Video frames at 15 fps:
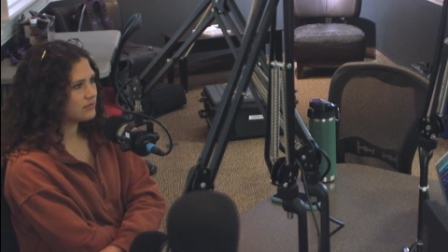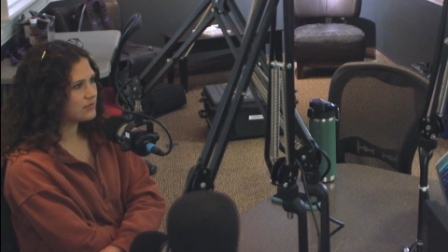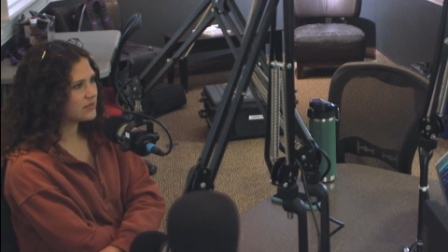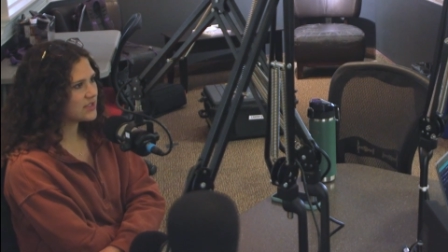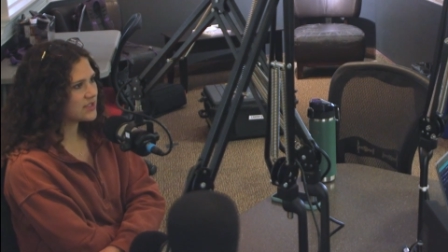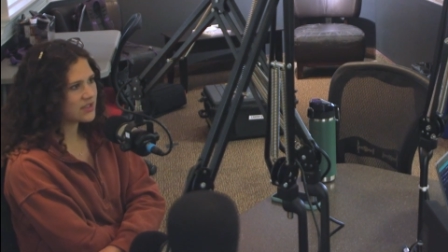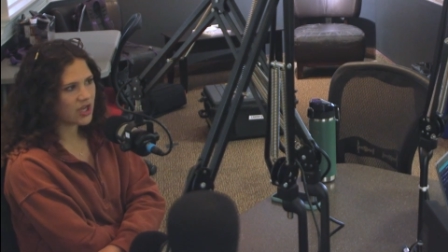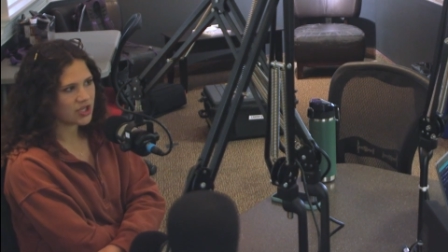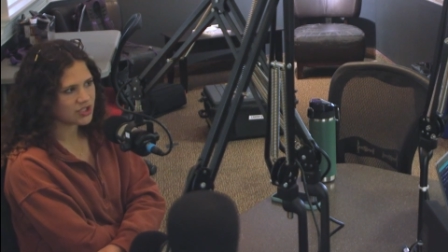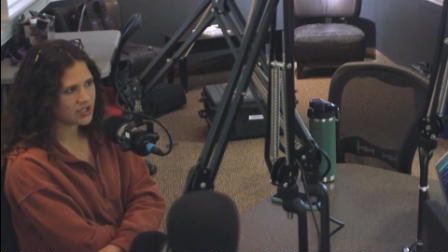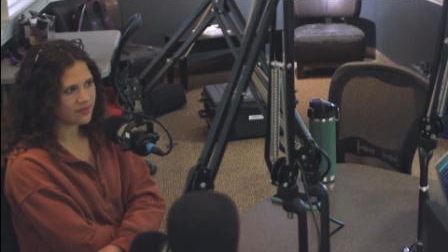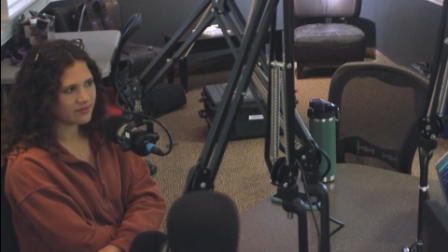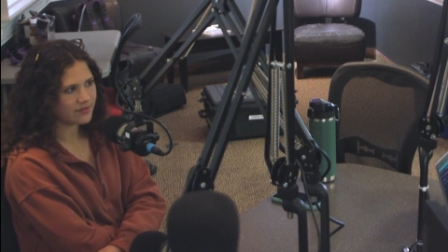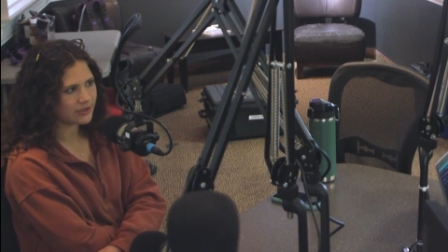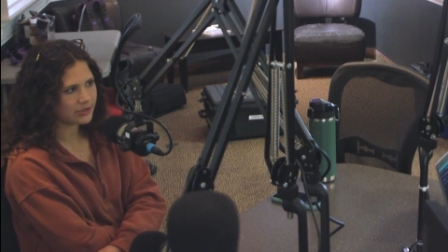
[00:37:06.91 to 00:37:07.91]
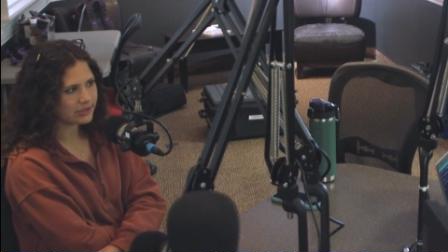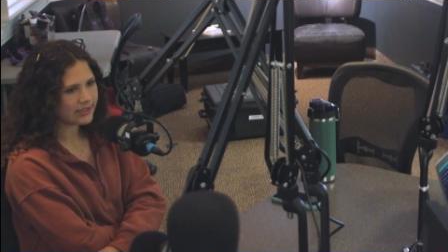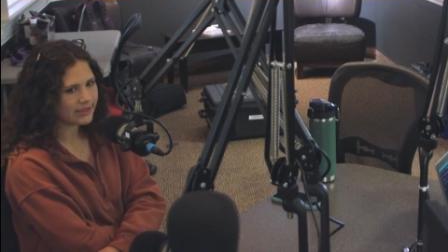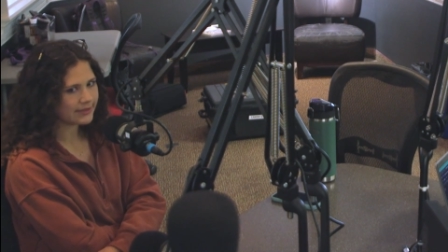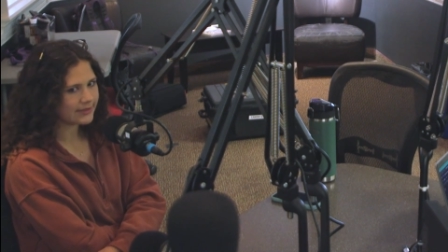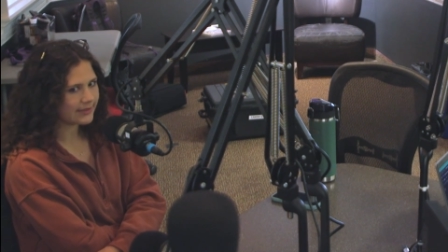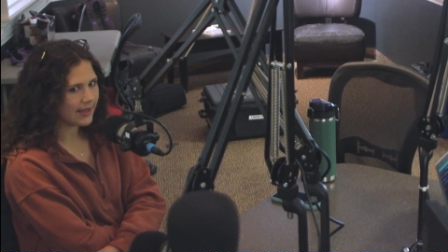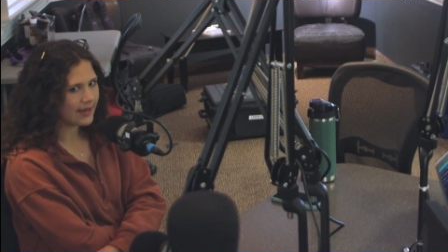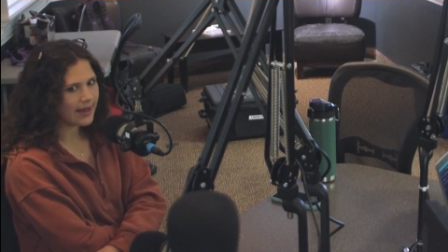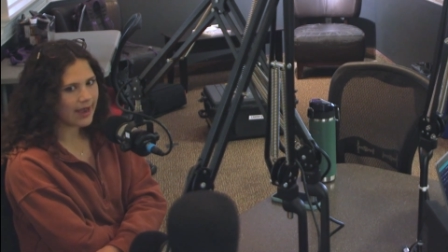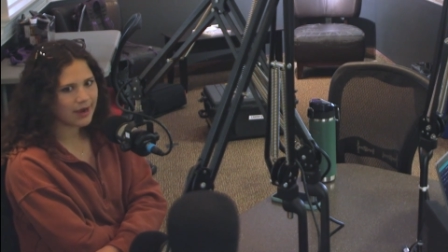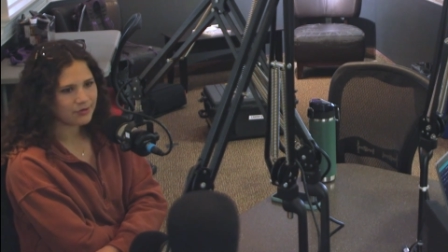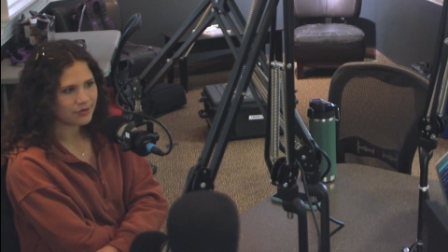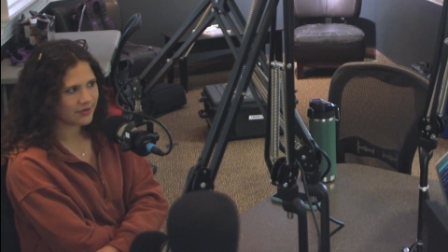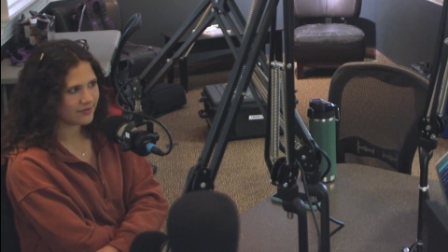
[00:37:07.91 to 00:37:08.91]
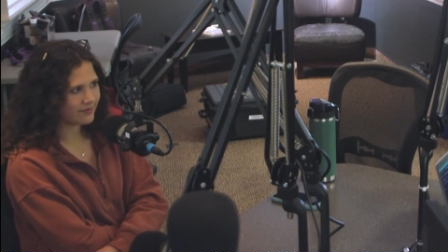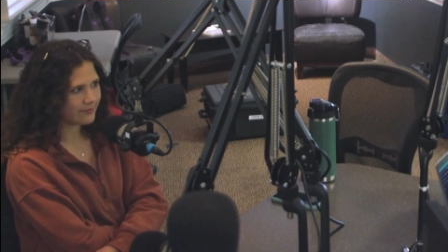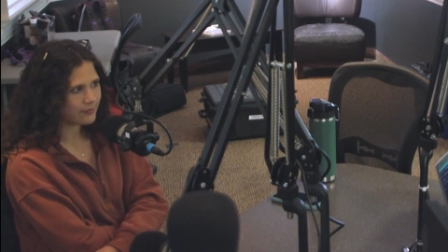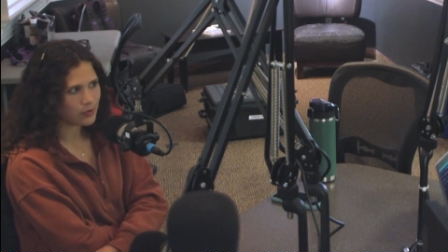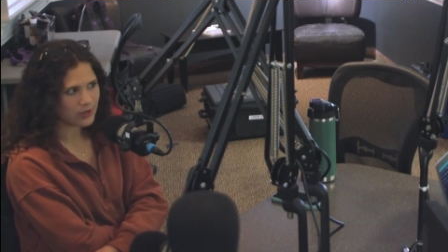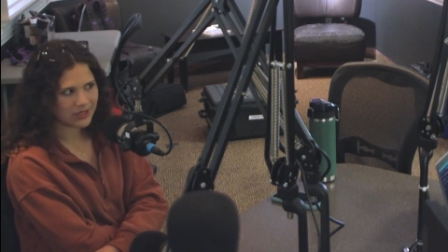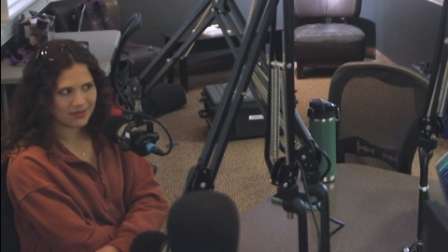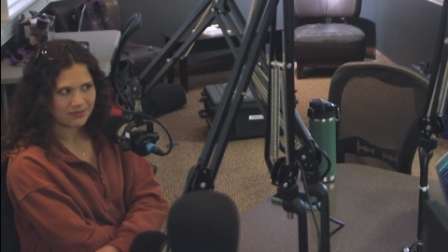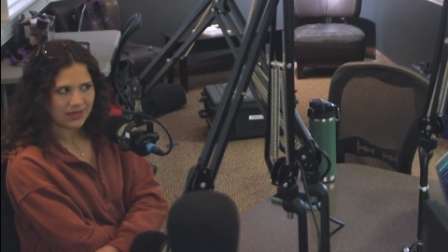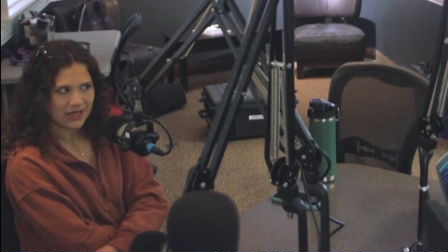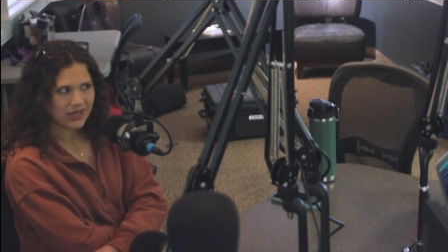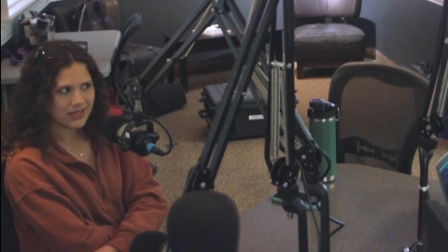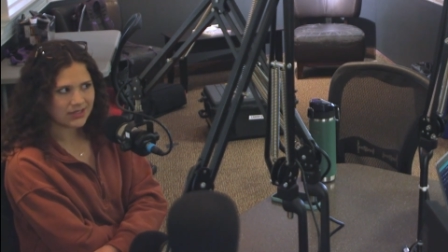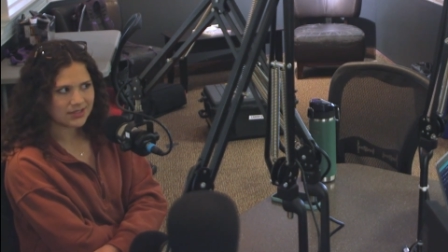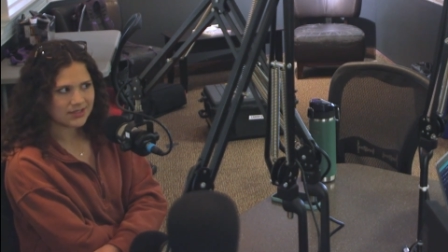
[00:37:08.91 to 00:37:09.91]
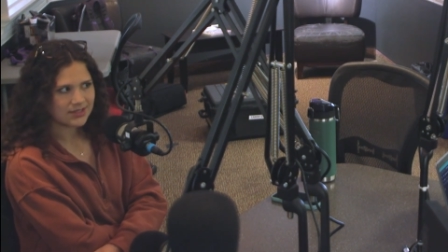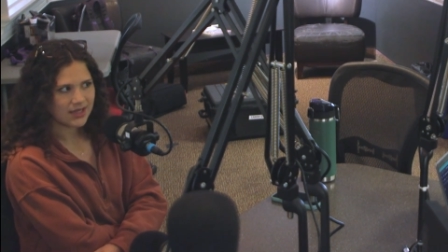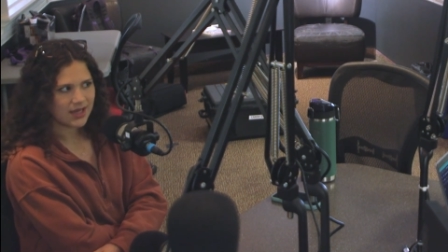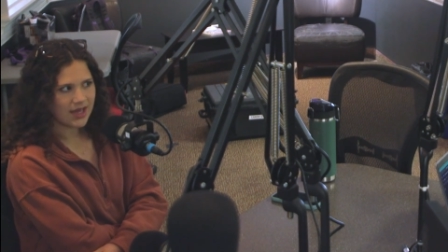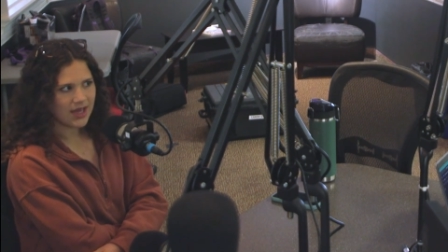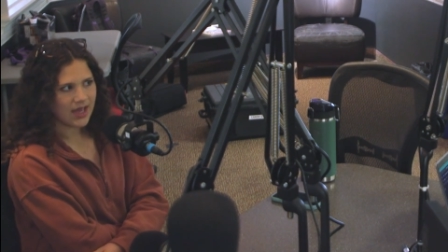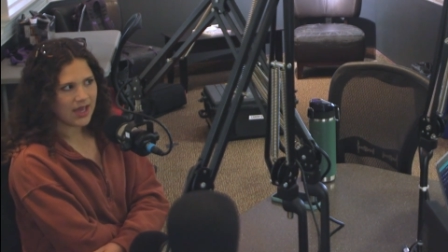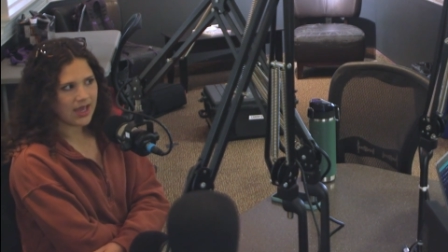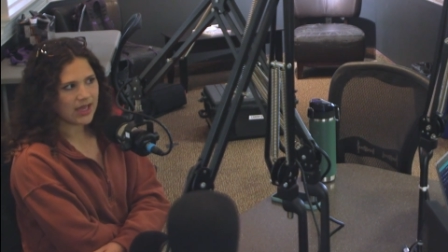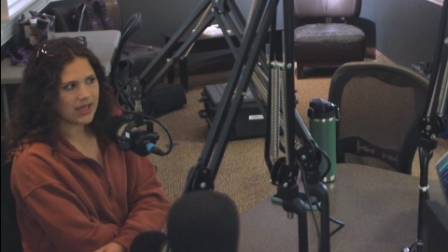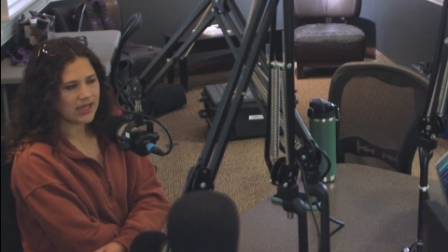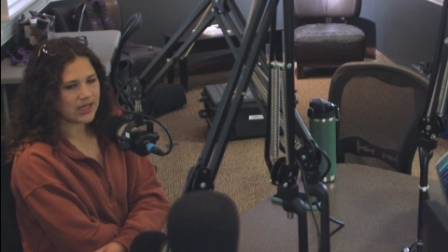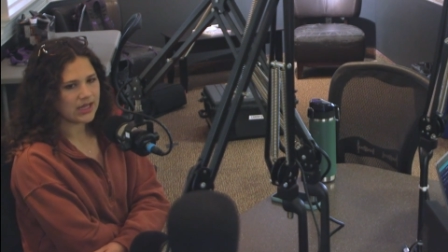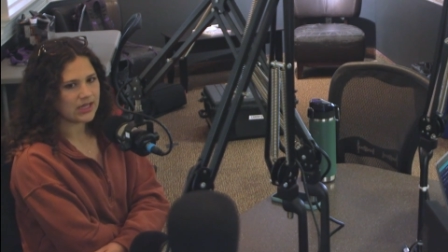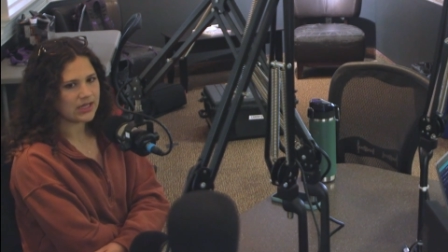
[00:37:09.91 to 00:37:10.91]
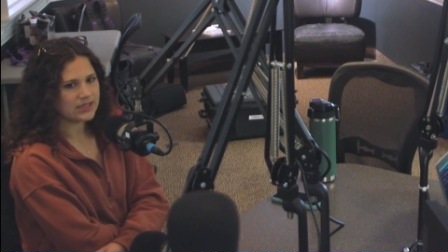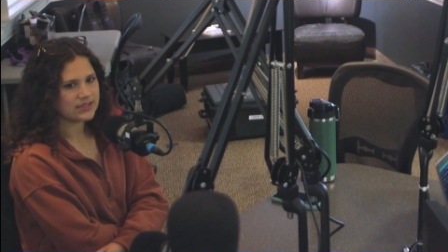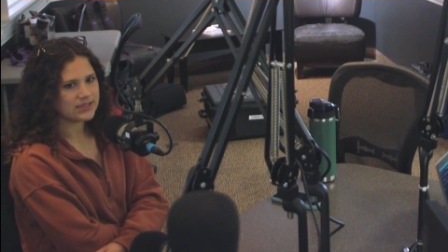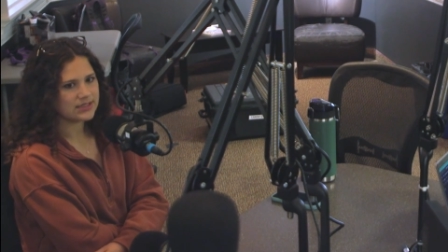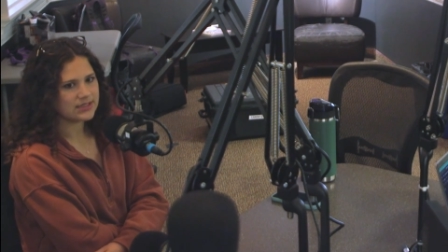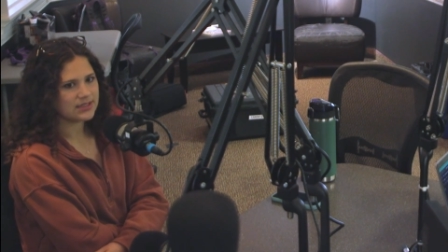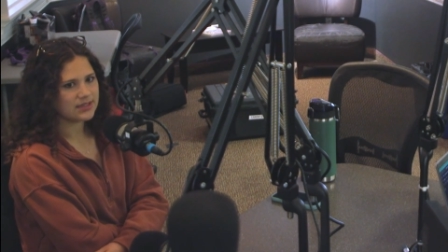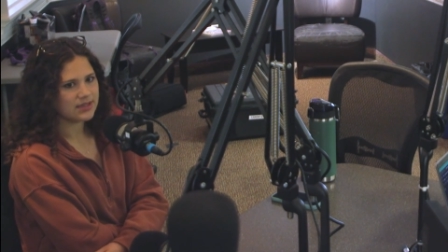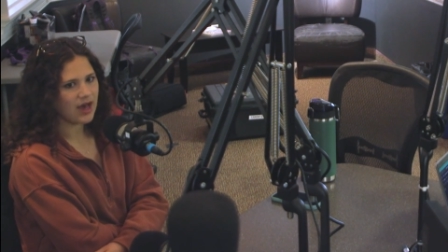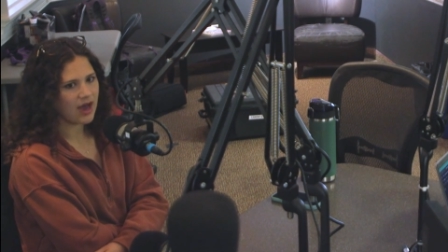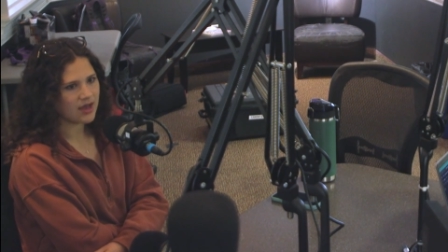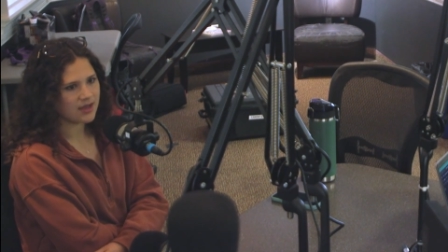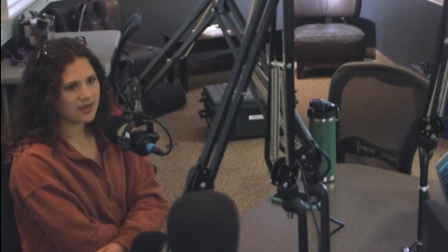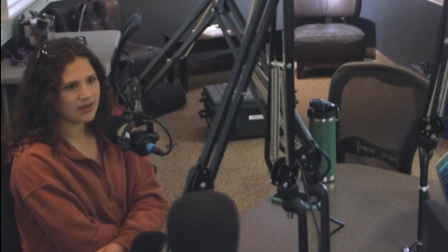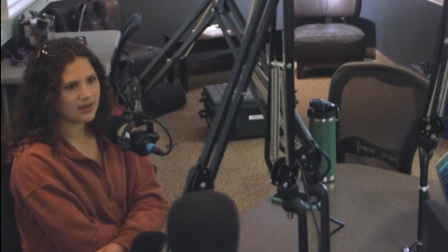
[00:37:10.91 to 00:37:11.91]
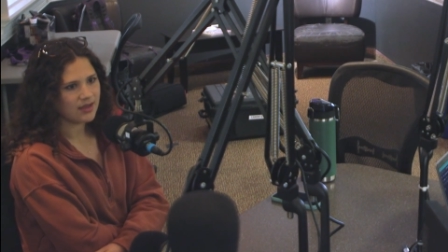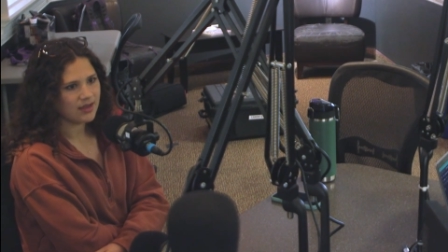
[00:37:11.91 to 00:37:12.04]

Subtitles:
discussion for like an hour and 40 minutes. And that,